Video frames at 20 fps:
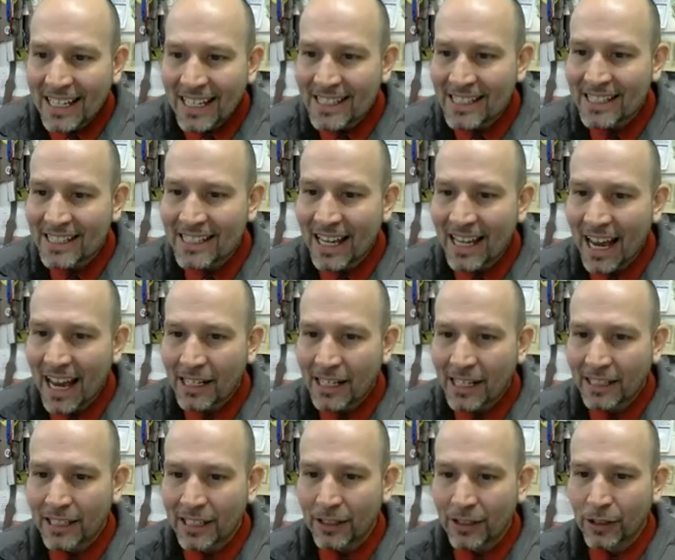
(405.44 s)
inside
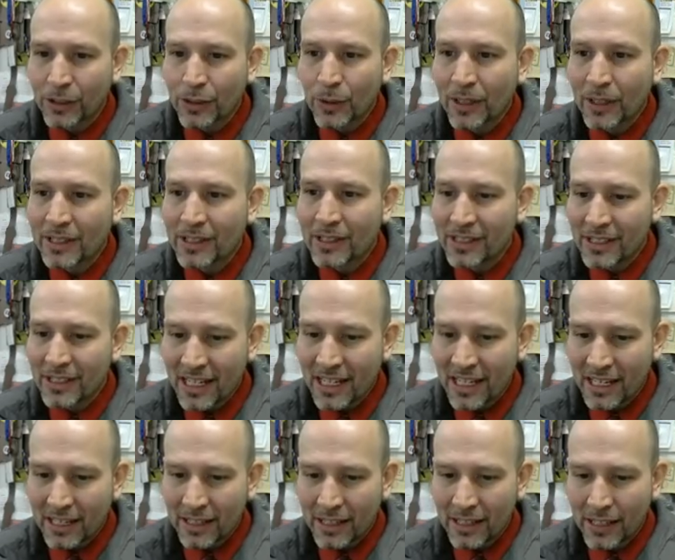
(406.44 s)
of here, you can
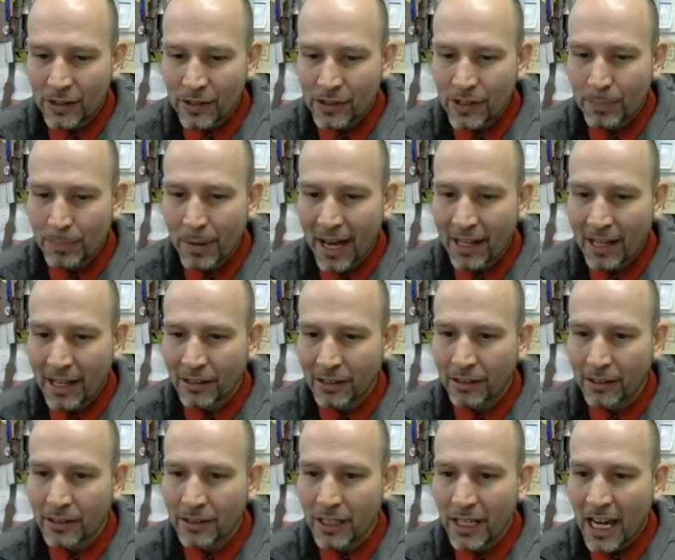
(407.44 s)
see here's the
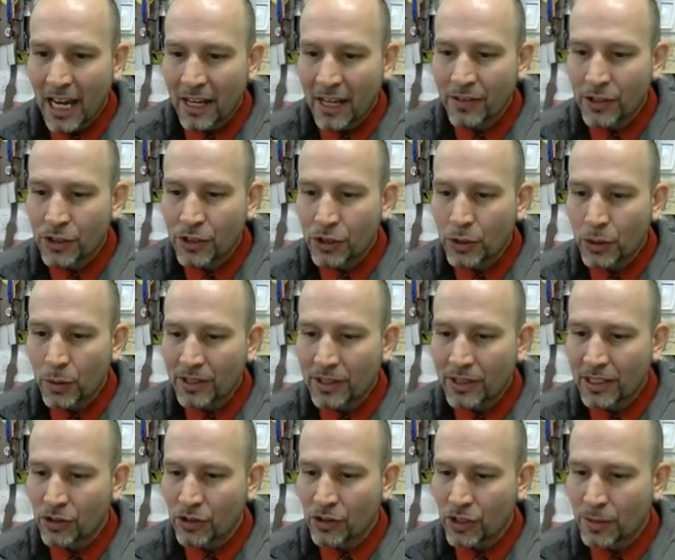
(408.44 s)
Padlet. And the
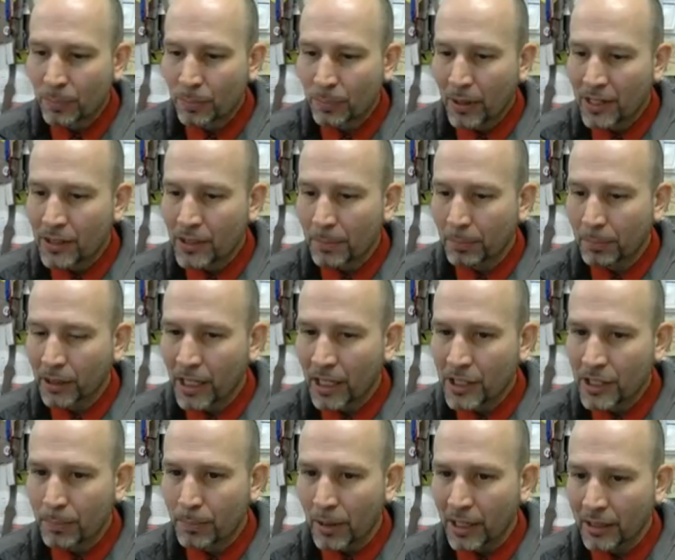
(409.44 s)
students can just press the
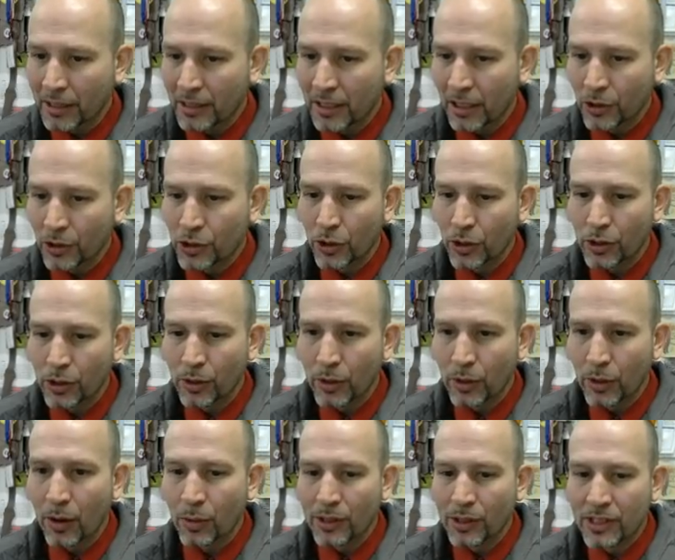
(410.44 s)
plus button, and I'll show you
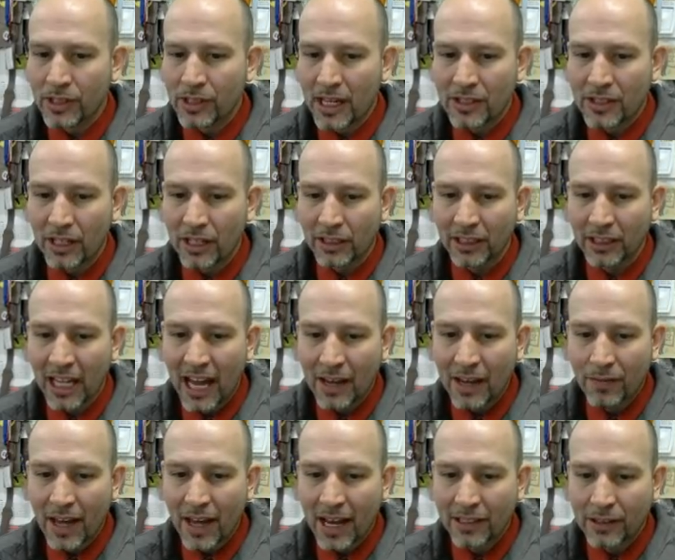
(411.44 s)
how it's a
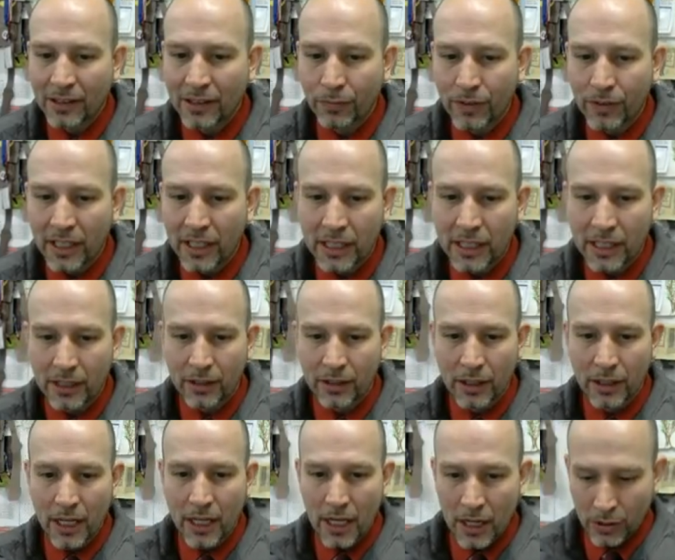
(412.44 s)
live active feed
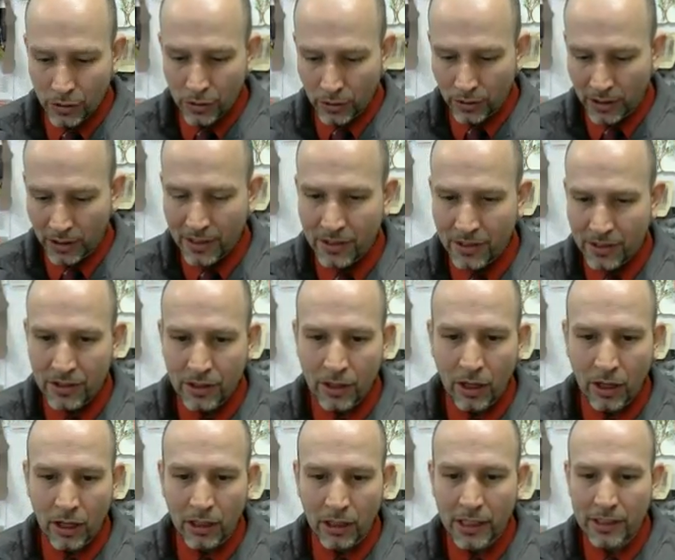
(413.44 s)
here. So let's
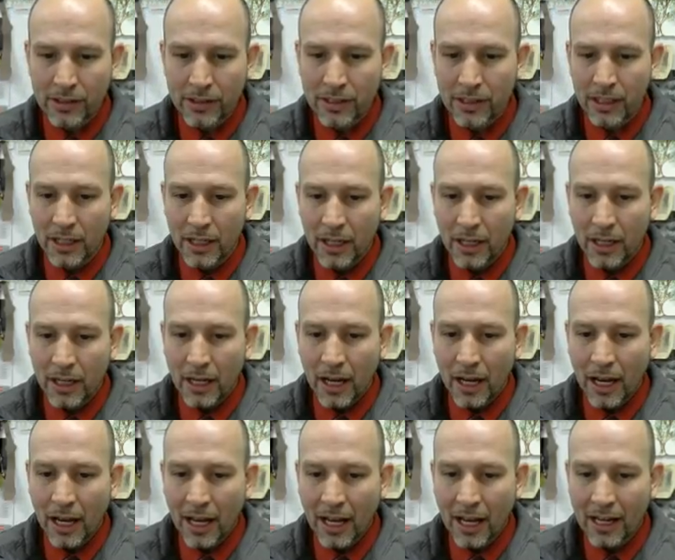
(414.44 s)
call it,
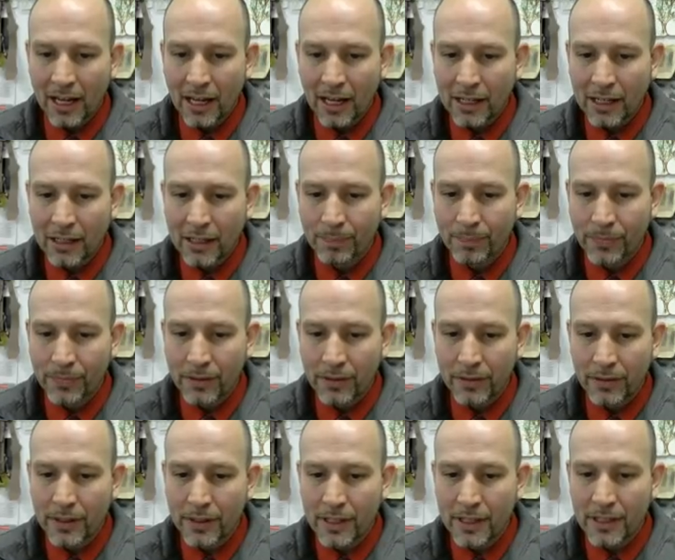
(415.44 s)
hi,
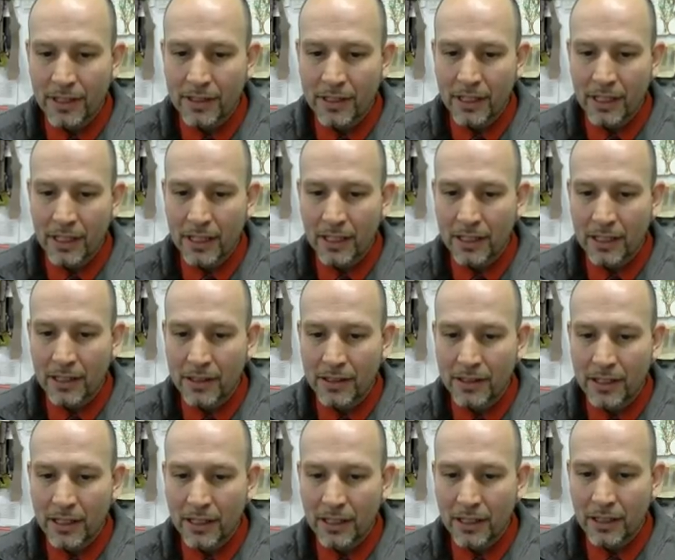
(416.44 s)
this
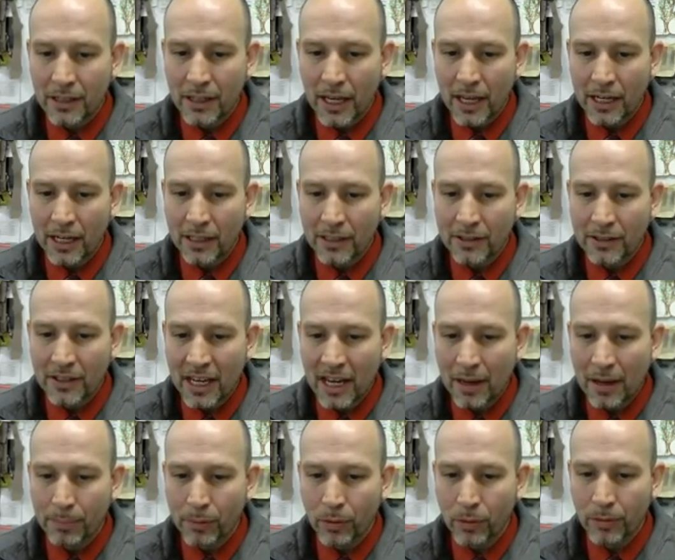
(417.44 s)
is an
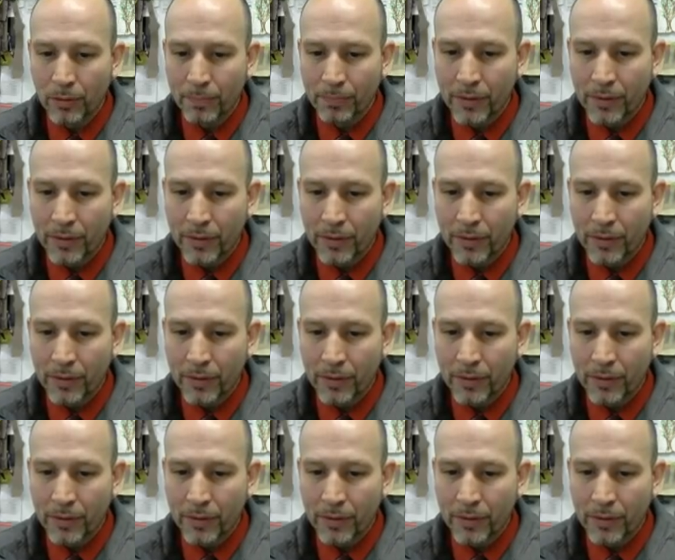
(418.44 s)
example,